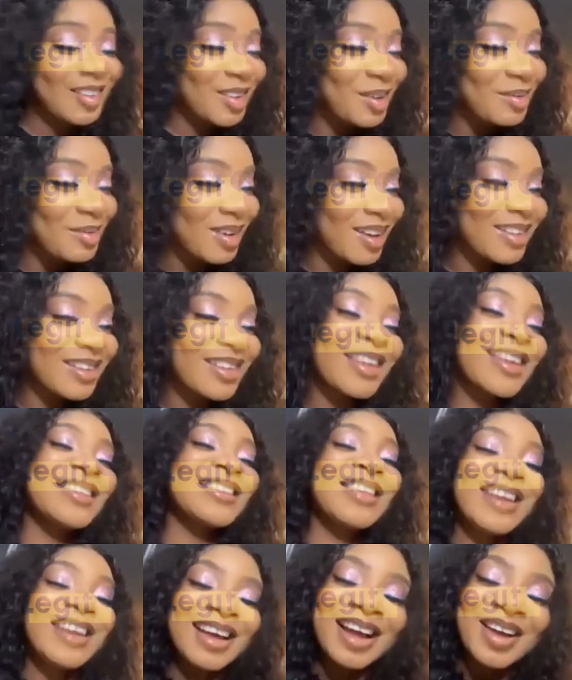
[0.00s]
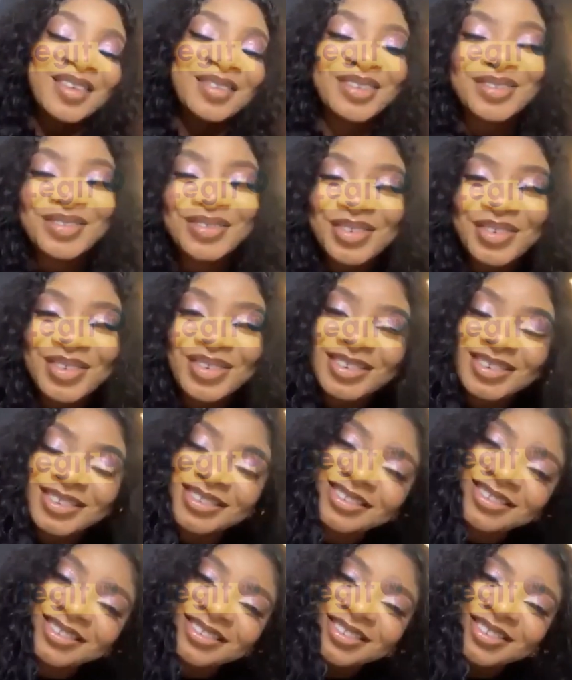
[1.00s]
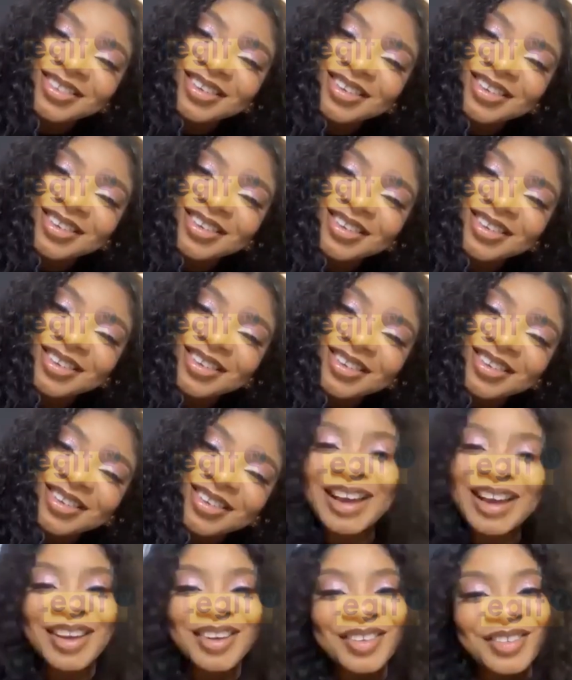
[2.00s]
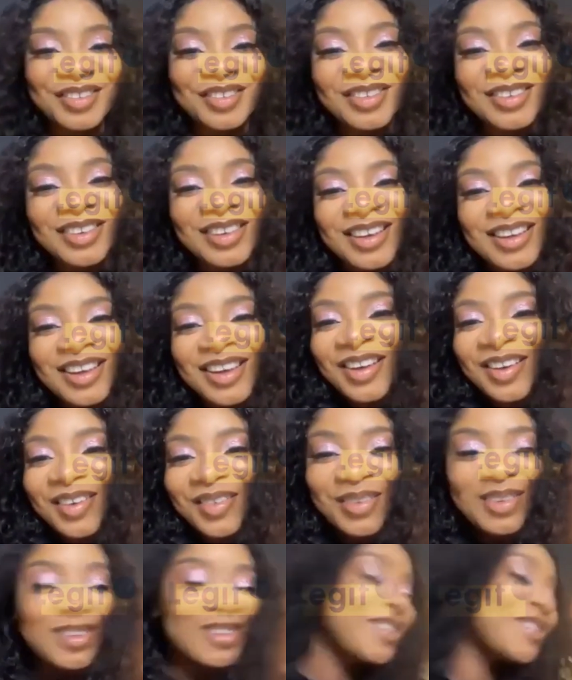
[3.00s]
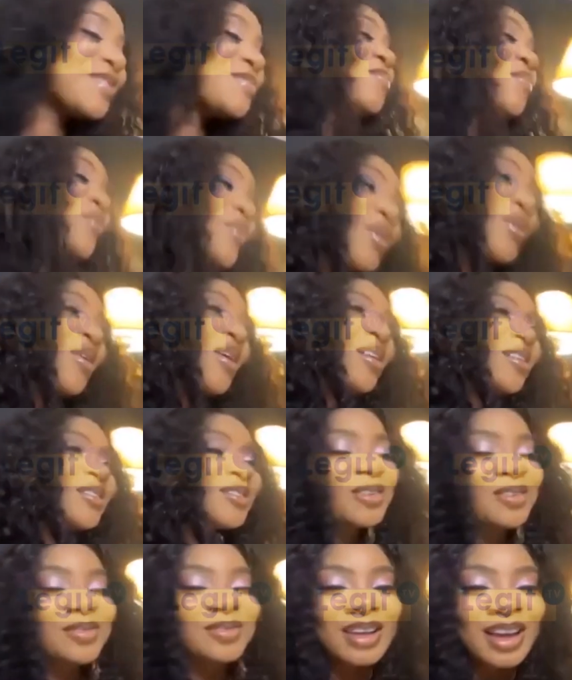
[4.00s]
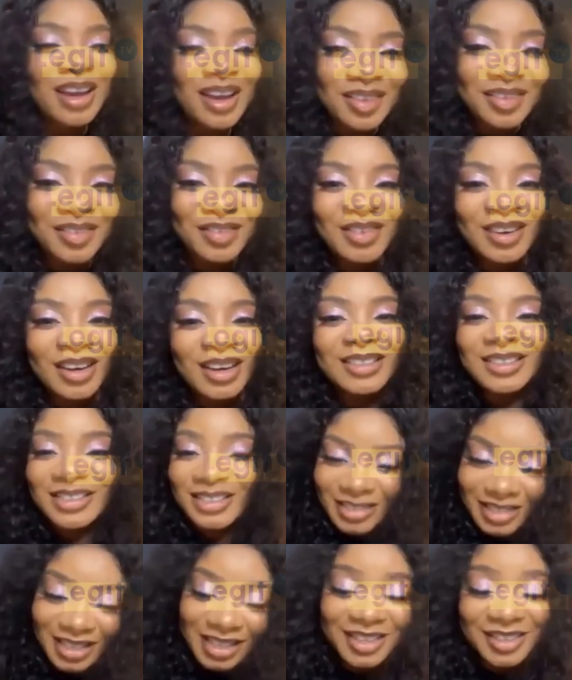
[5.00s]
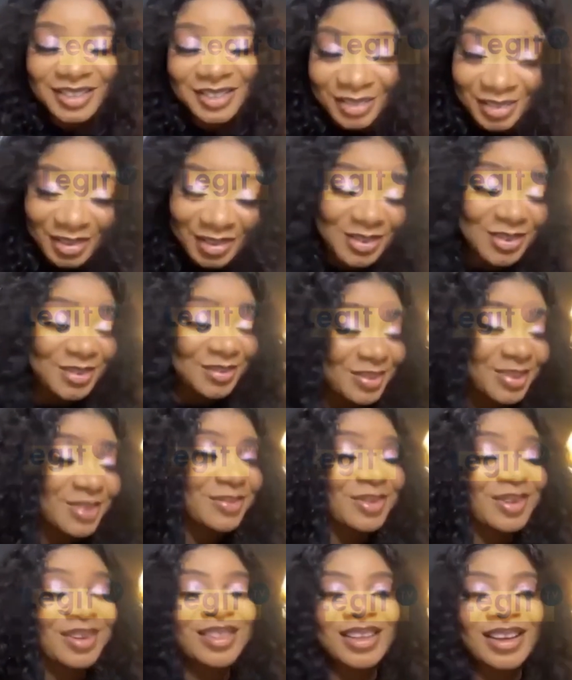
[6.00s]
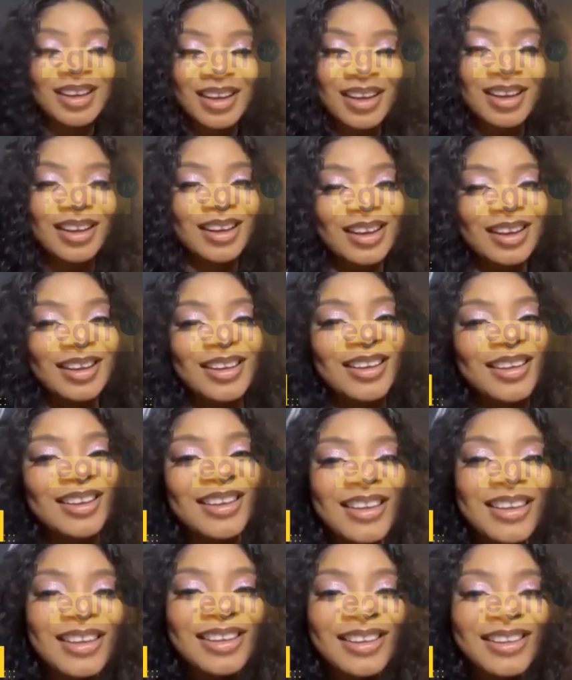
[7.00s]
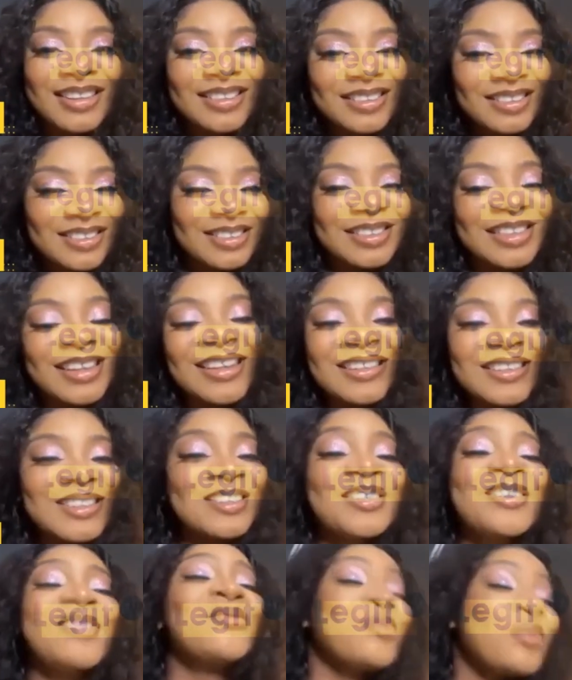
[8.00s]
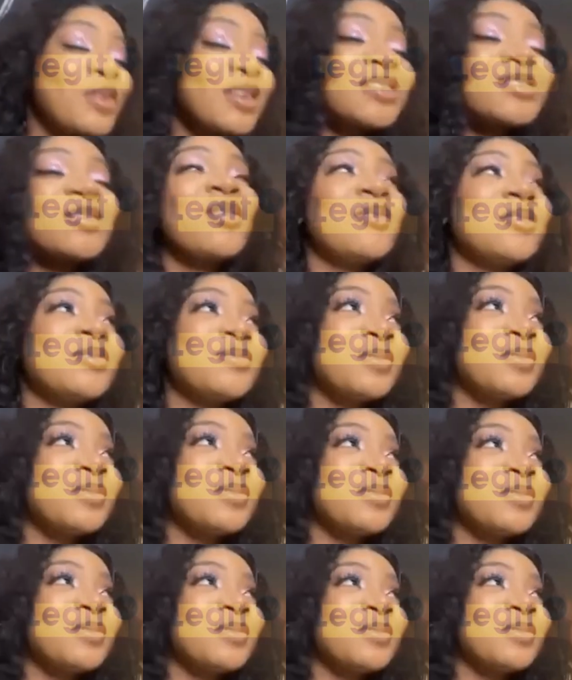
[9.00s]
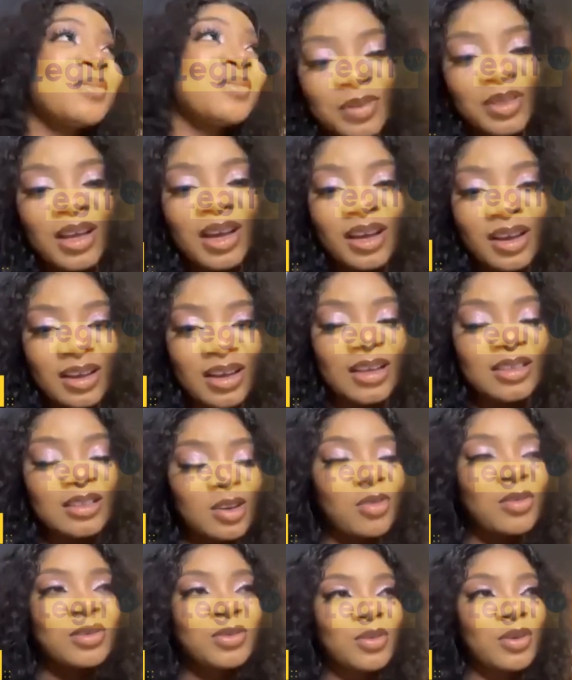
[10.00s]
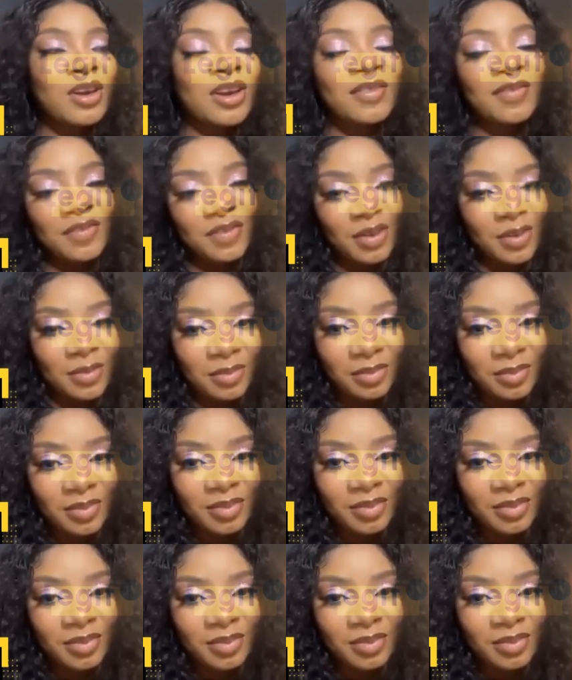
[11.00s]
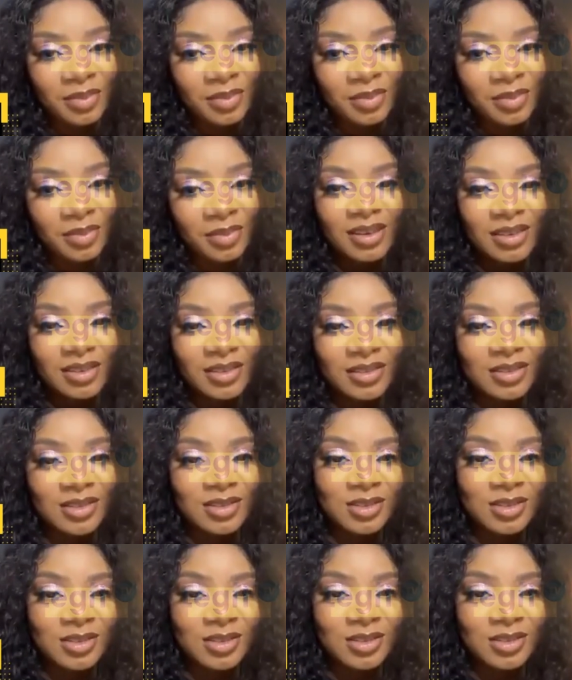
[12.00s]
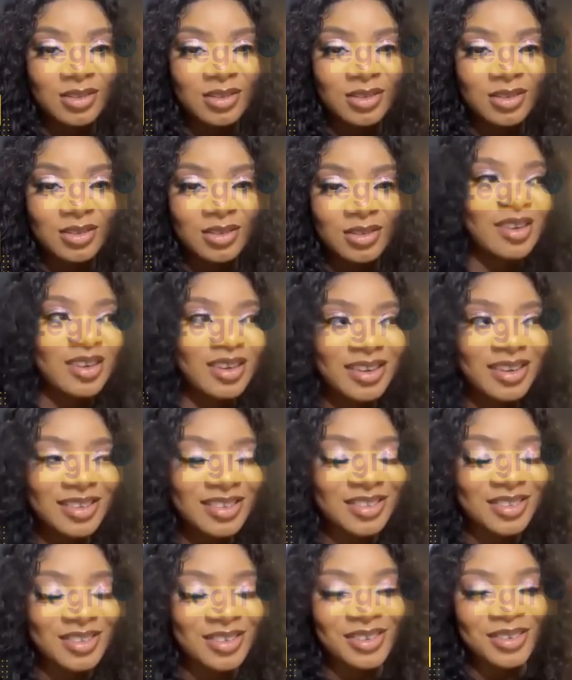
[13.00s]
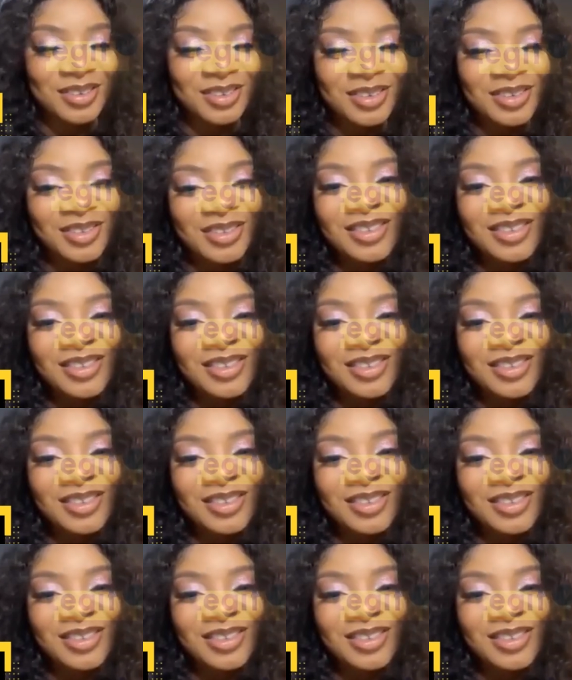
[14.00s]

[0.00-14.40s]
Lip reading: normal girl now, having fun. We were enjoying life, wanting more out of life, and she decided to go to Big Brother. So that's it. Queen has always been that girl that's always wanted fame, right? And somehow she got it. So.